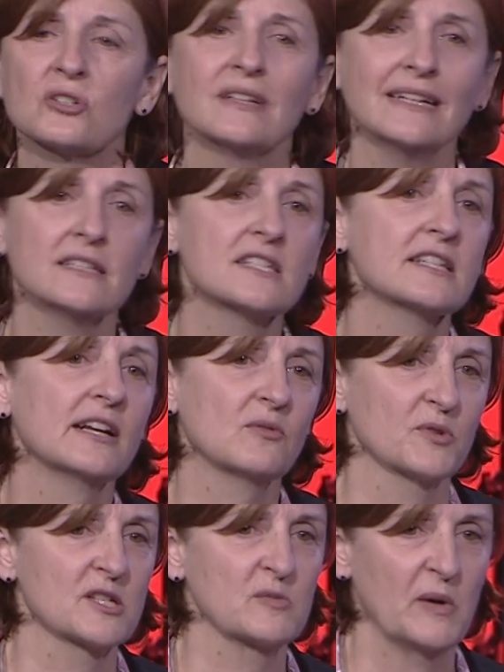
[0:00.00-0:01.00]
incident
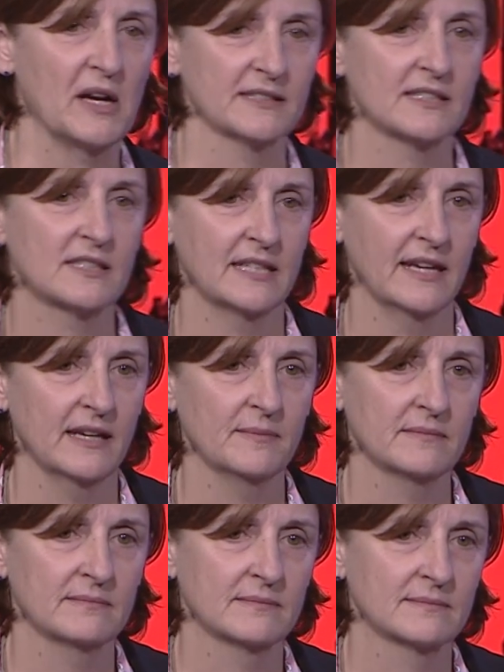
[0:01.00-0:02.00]
response team
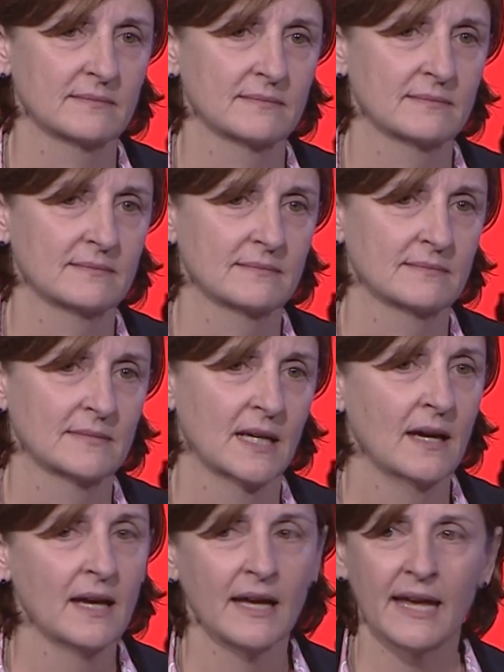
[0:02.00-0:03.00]

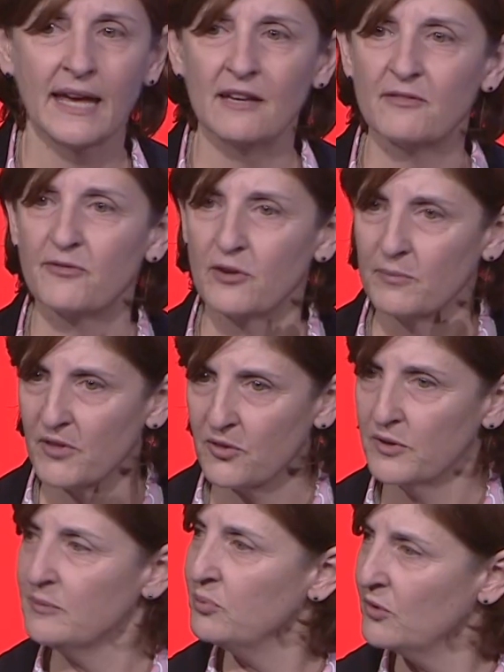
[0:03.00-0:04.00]
get from
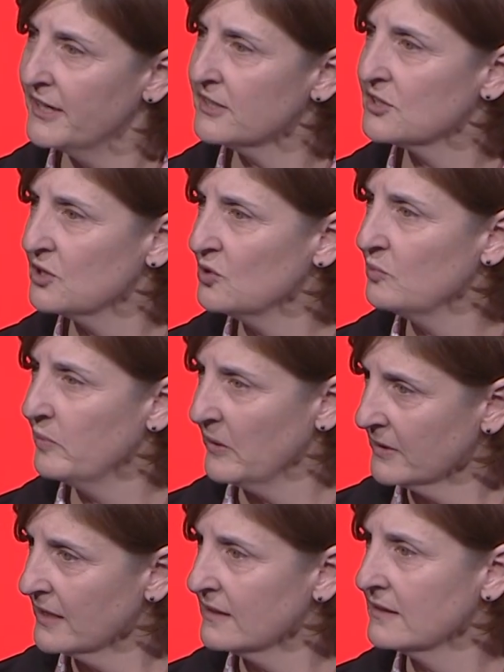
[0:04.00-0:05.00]
3.2 billion